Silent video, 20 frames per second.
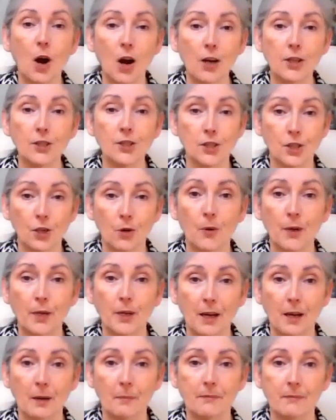are
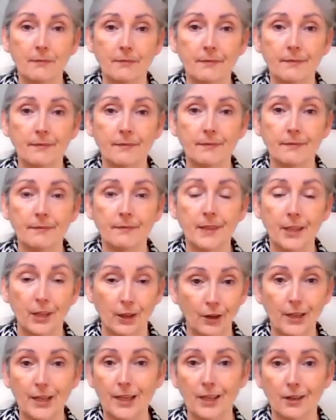showing up.
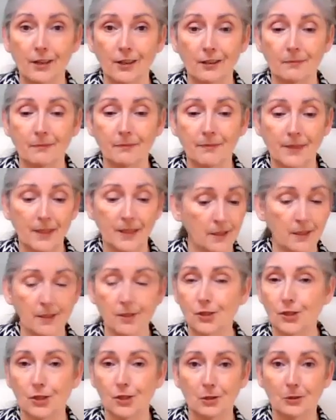You're here. This
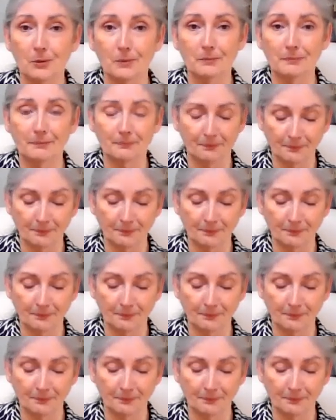is you.